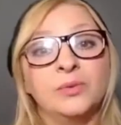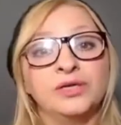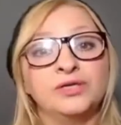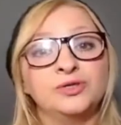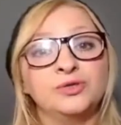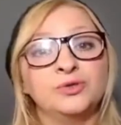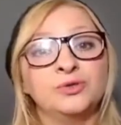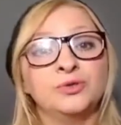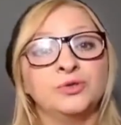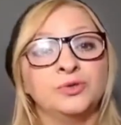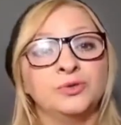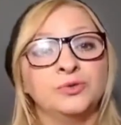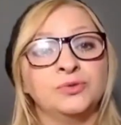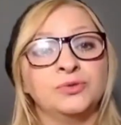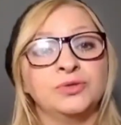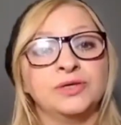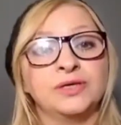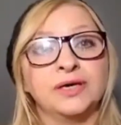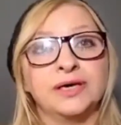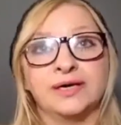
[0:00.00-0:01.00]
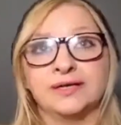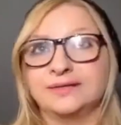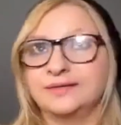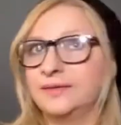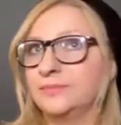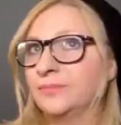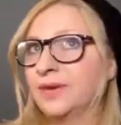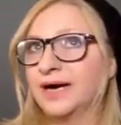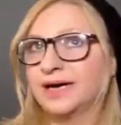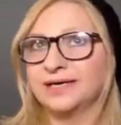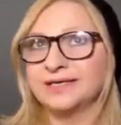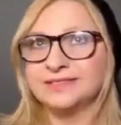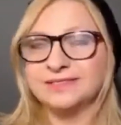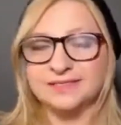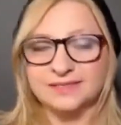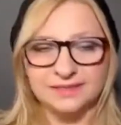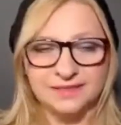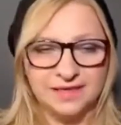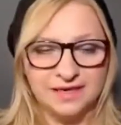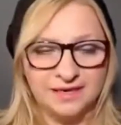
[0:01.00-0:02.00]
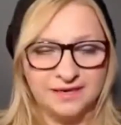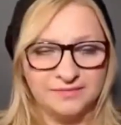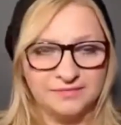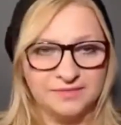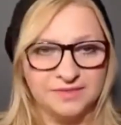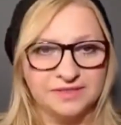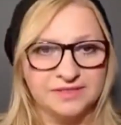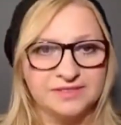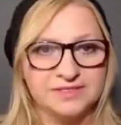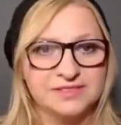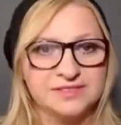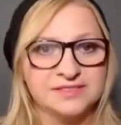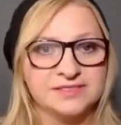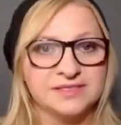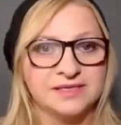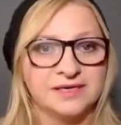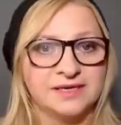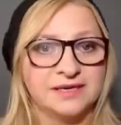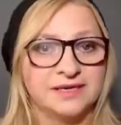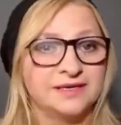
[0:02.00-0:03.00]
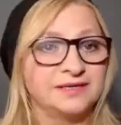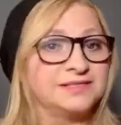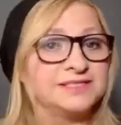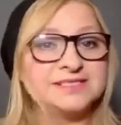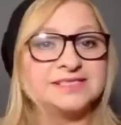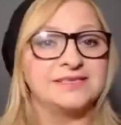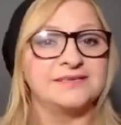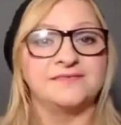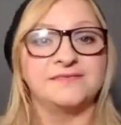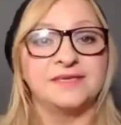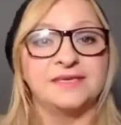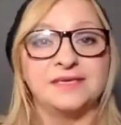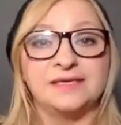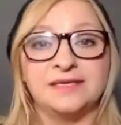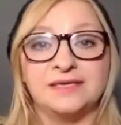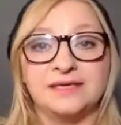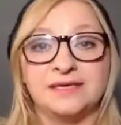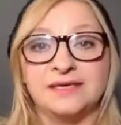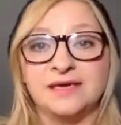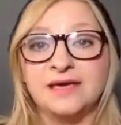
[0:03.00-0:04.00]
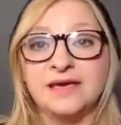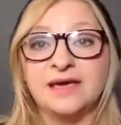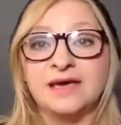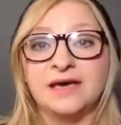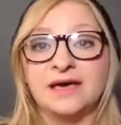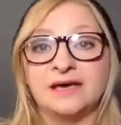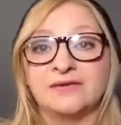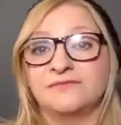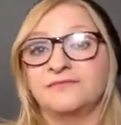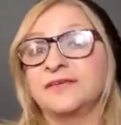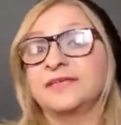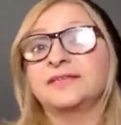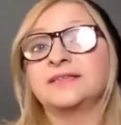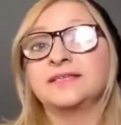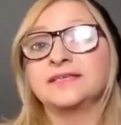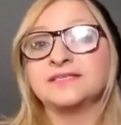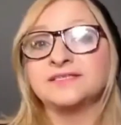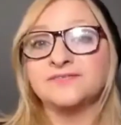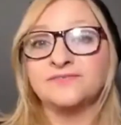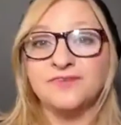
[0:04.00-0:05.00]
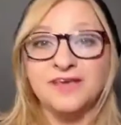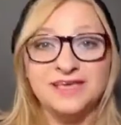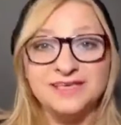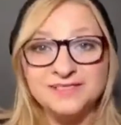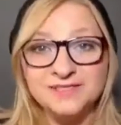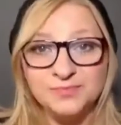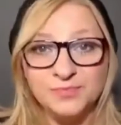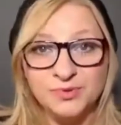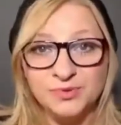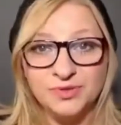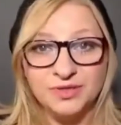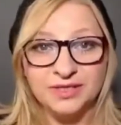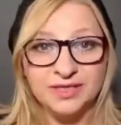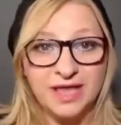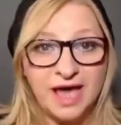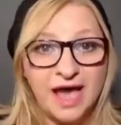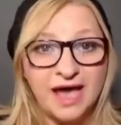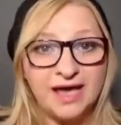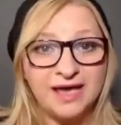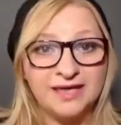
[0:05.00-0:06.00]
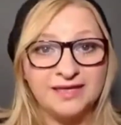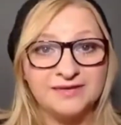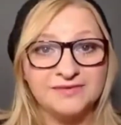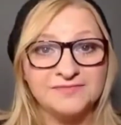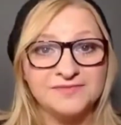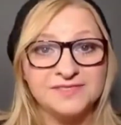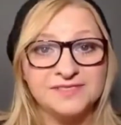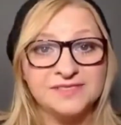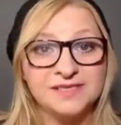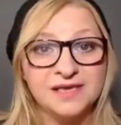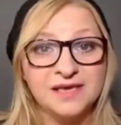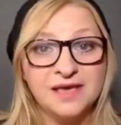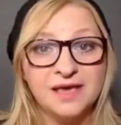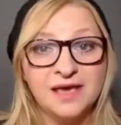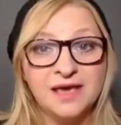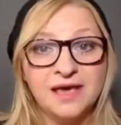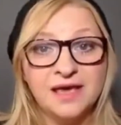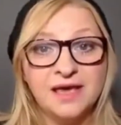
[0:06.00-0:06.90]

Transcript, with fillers: When you look at the magazine covers, TV, fitness, Facebook lives,